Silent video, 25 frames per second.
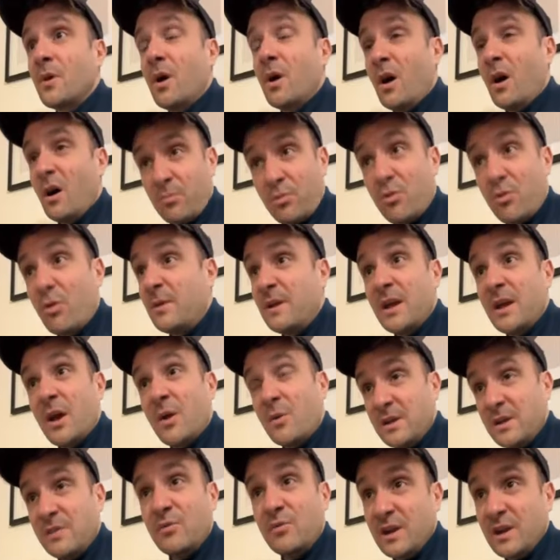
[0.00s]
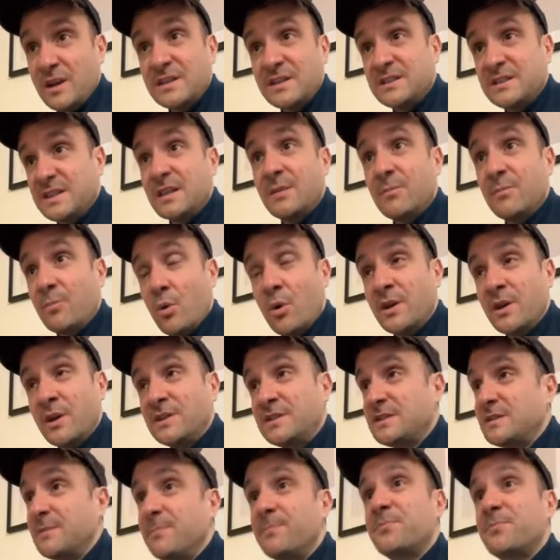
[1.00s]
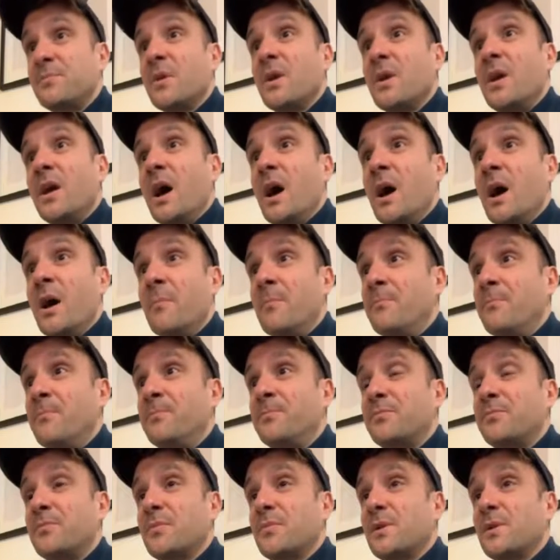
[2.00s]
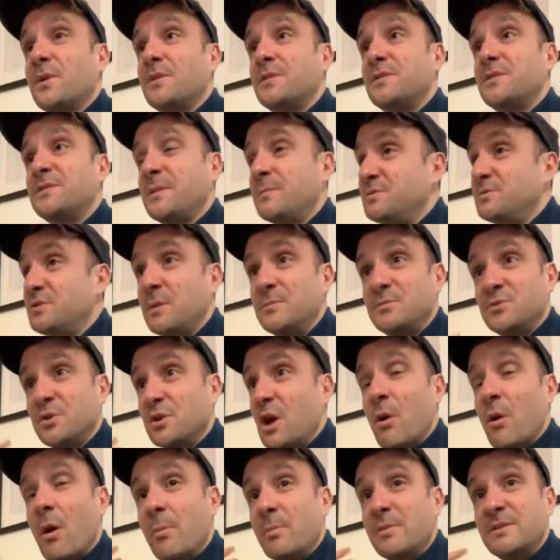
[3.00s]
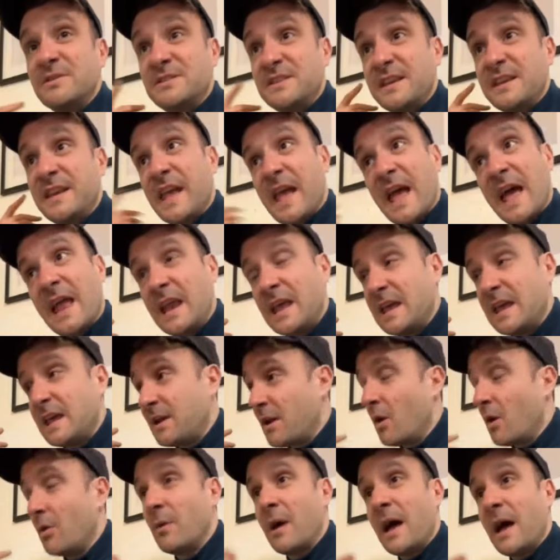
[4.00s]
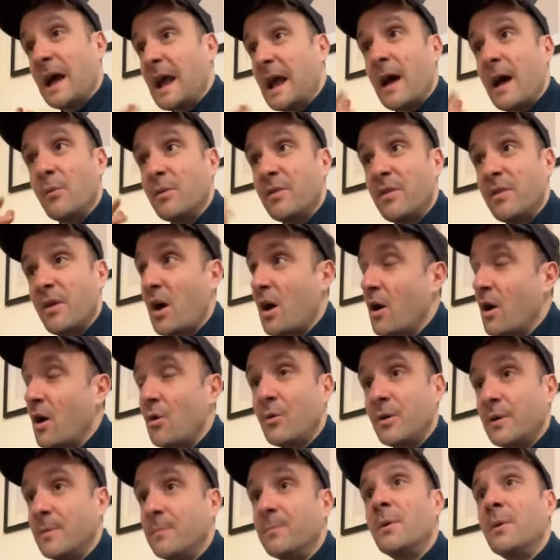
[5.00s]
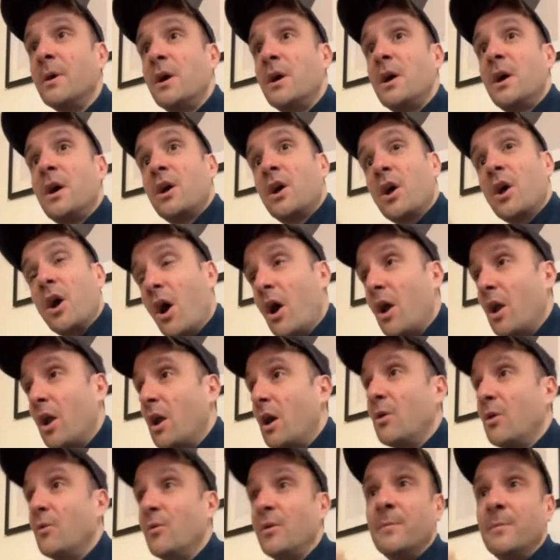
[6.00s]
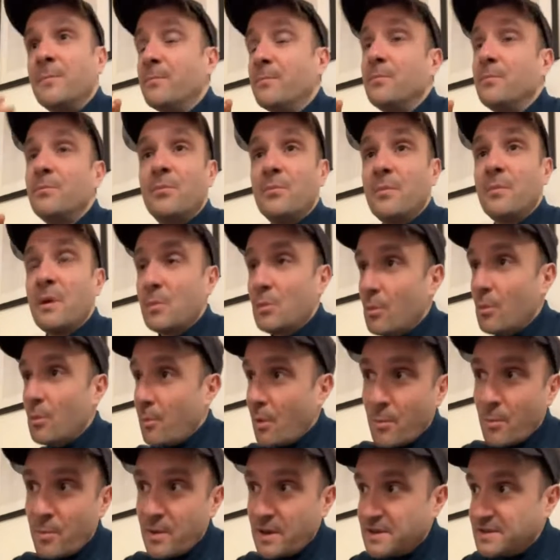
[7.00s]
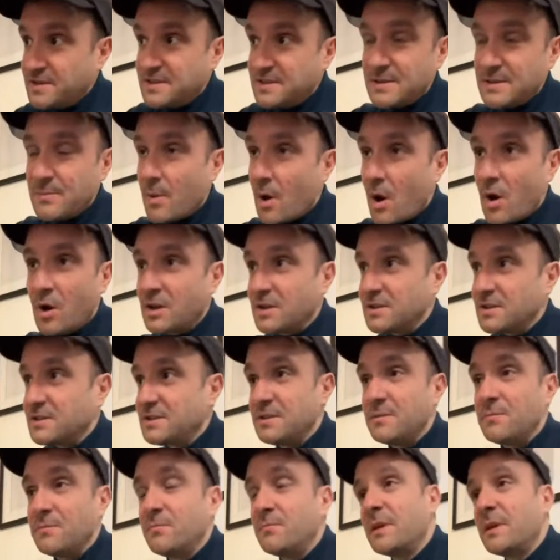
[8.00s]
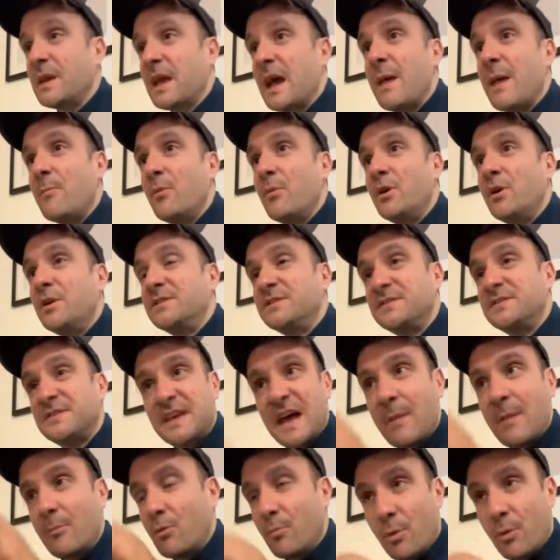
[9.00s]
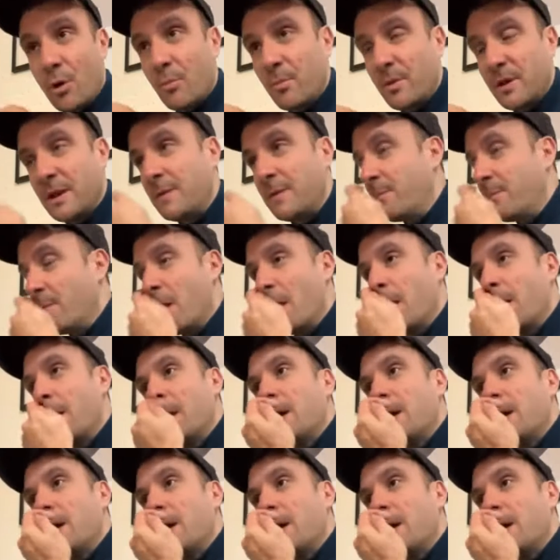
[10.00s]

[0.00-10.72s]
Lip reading: I'll probably only really see the boys. Sometimes I'll go up and see Kelly and I'll hang out with her and Carla, and maybe we'll pop in and see Marcus and Cameron, and Sam will pop in.